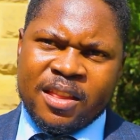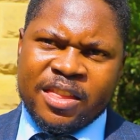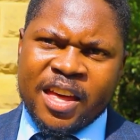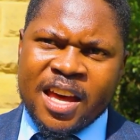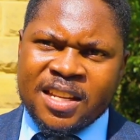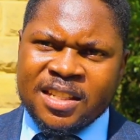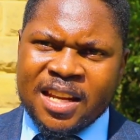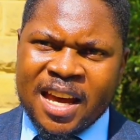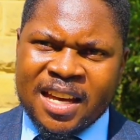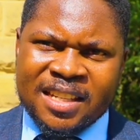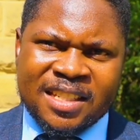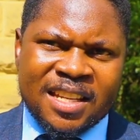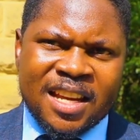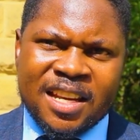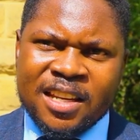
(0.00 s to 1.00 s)
that's
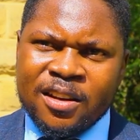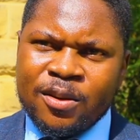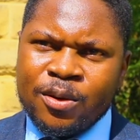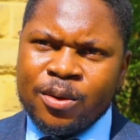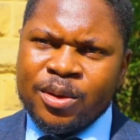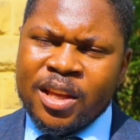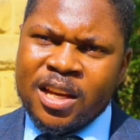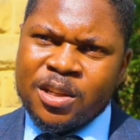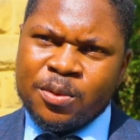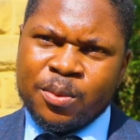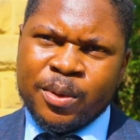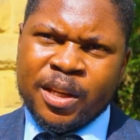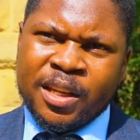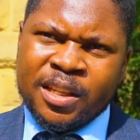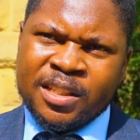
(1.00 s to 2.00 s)
ideally all that
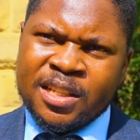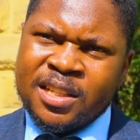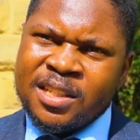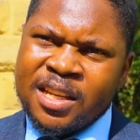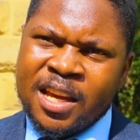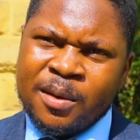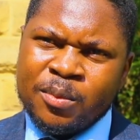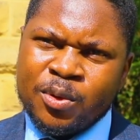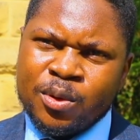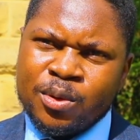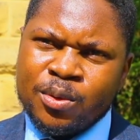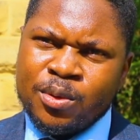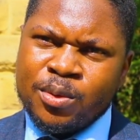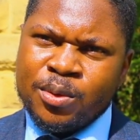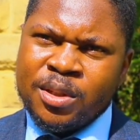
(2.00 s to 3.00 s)
we just aim to
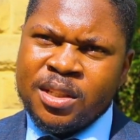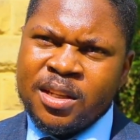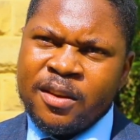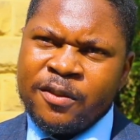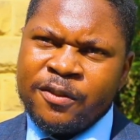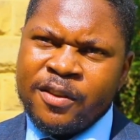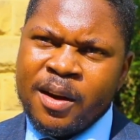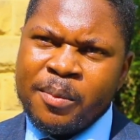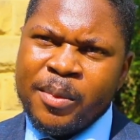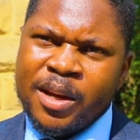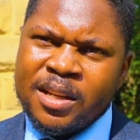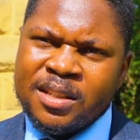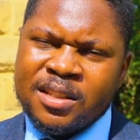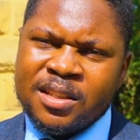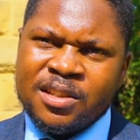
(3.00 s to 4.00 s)
do, to see
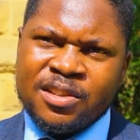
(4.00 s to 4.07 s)
farmers